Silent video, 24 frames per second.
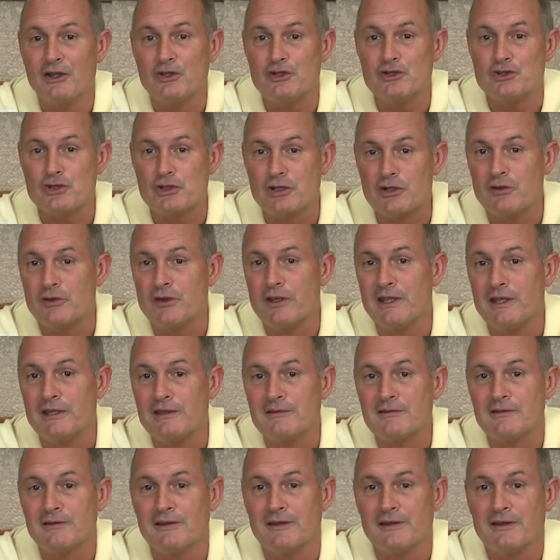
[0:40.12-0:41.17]

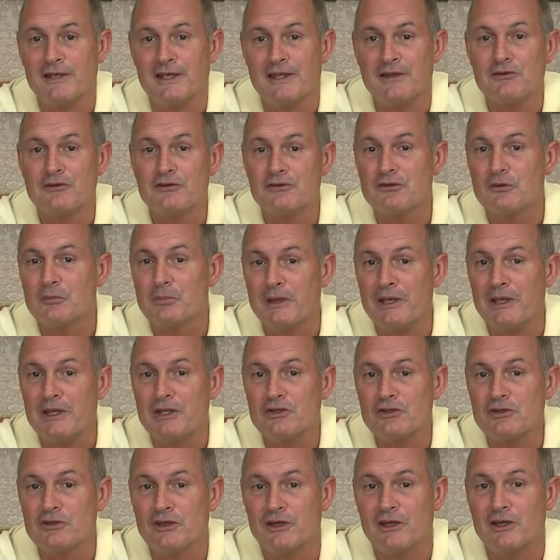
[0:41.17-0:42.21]
generate
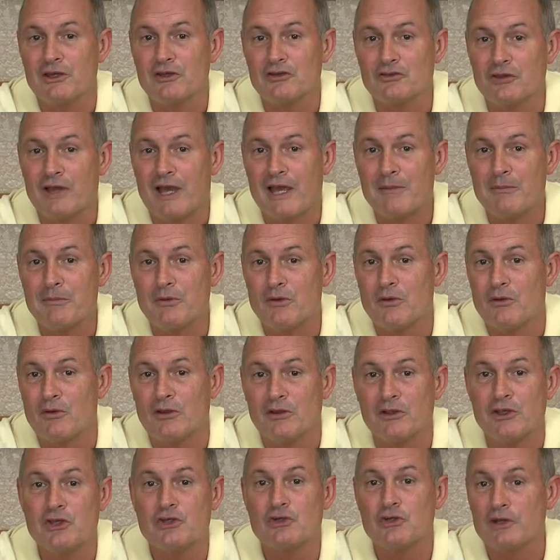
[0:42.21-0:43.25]
anticipation and excitement on
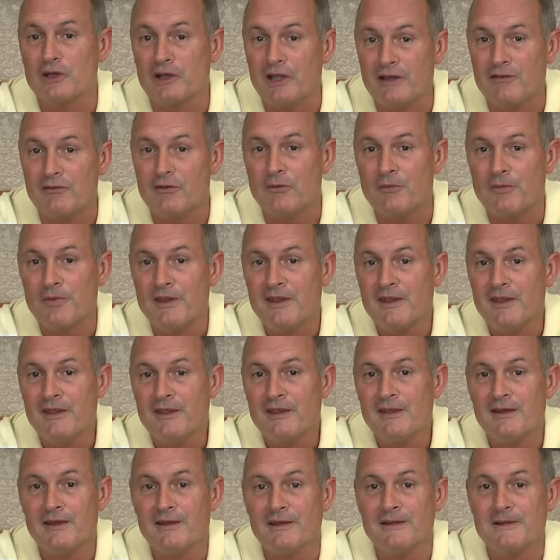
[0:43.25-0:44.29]
an entry level.
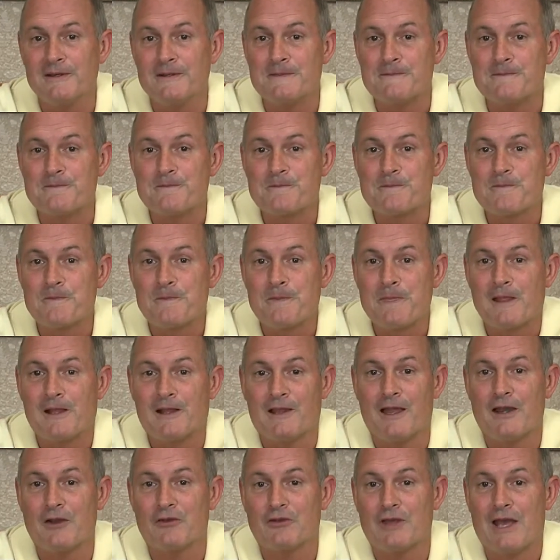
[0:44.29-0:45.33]
A
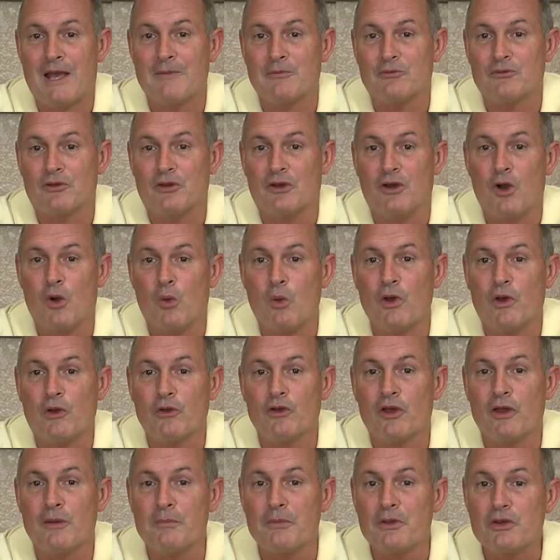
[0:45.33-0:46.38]
lot of times a
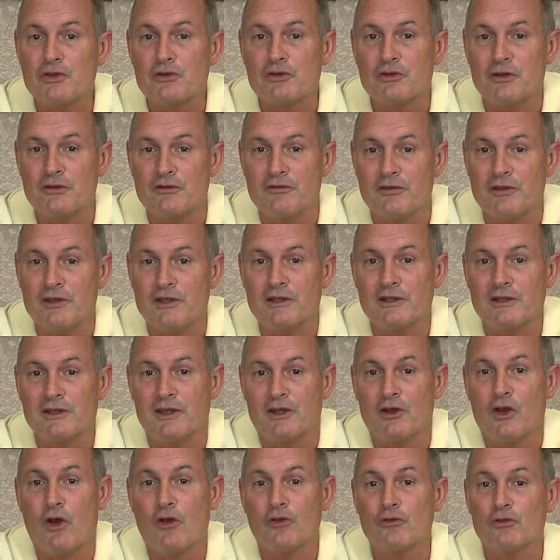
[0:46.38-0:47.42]
well-done ministry event
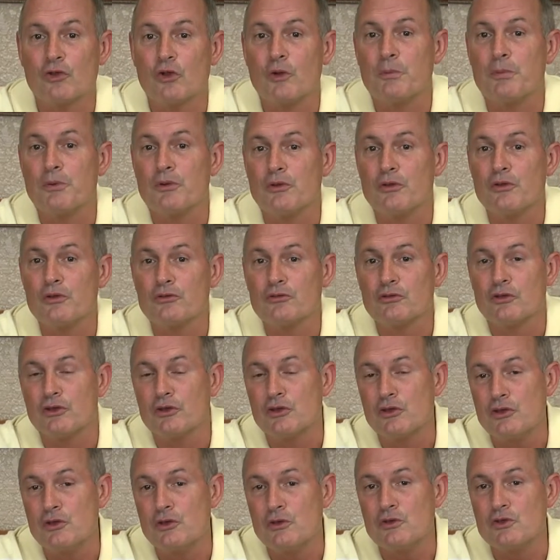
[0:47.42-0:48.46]
can also produce a
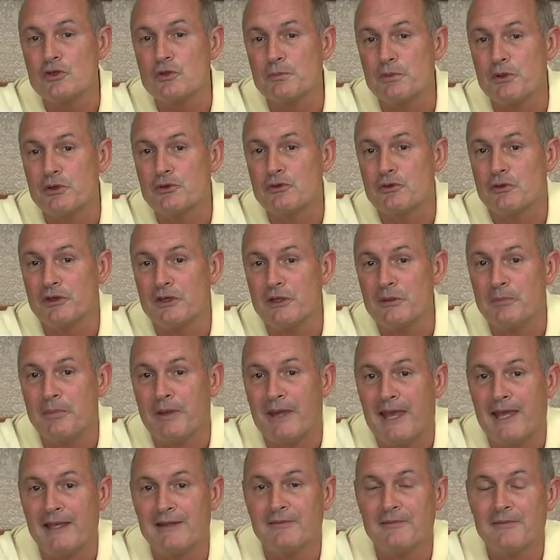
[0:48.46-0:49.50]
huge spiritual
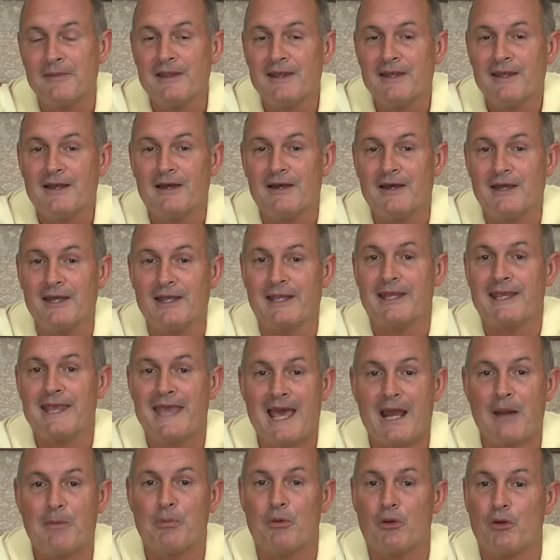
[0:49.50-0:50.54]
impact and
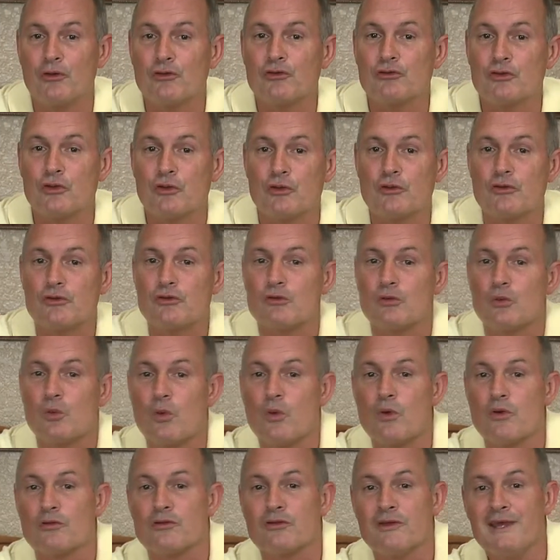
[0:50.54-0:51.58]
catapult students
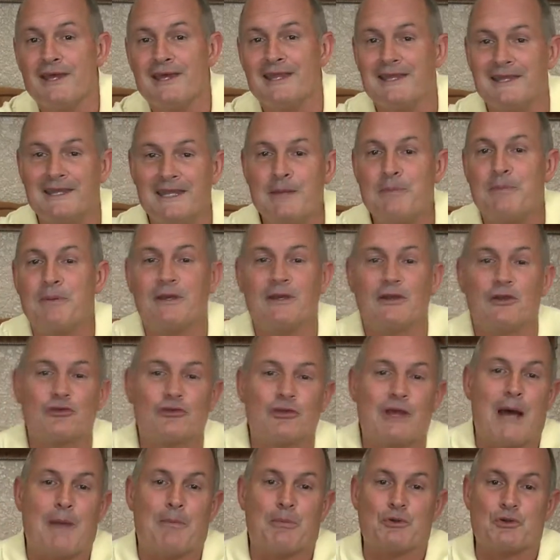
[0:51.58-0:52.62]
towards deepening
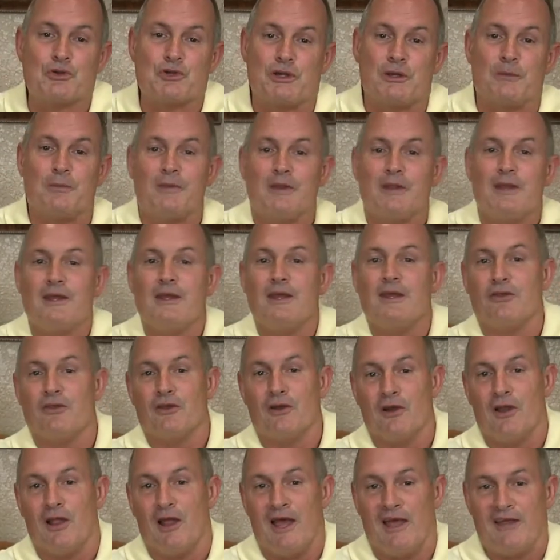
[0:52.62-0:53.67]
discipleship in
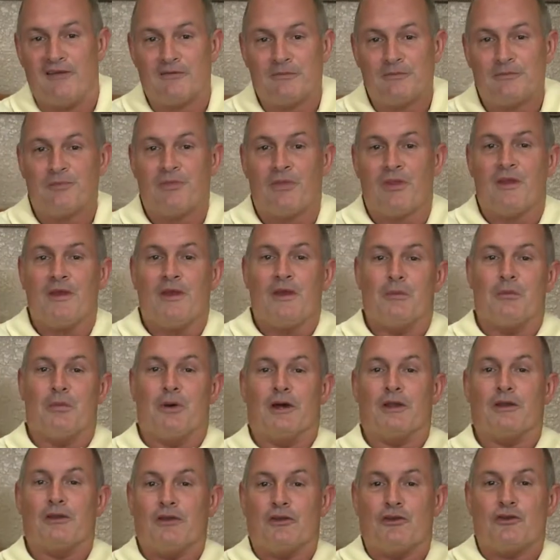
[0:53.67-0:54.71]
their life.
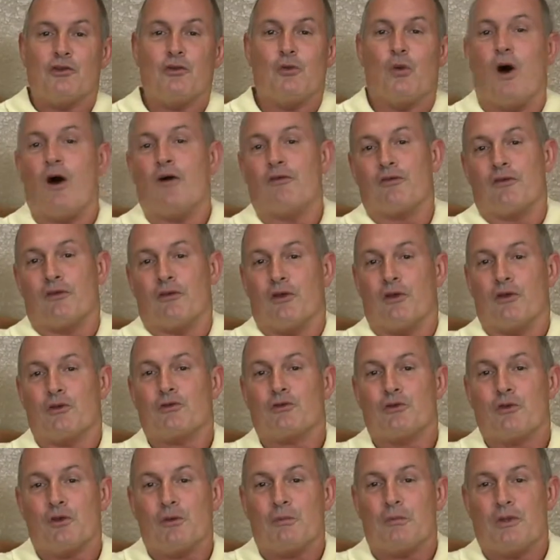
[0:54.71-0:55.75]
But too often, though,
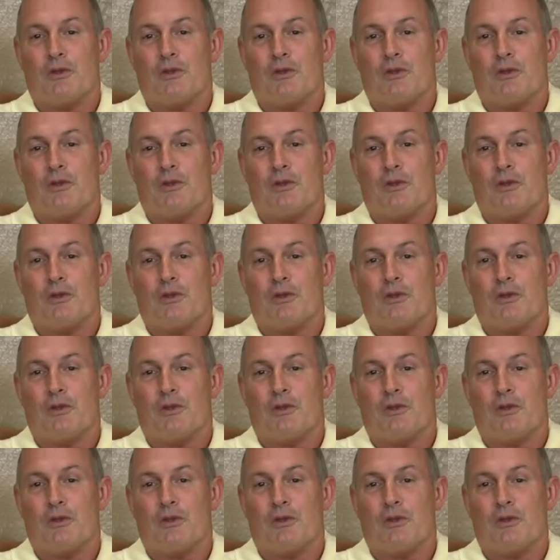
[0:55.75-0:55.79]
student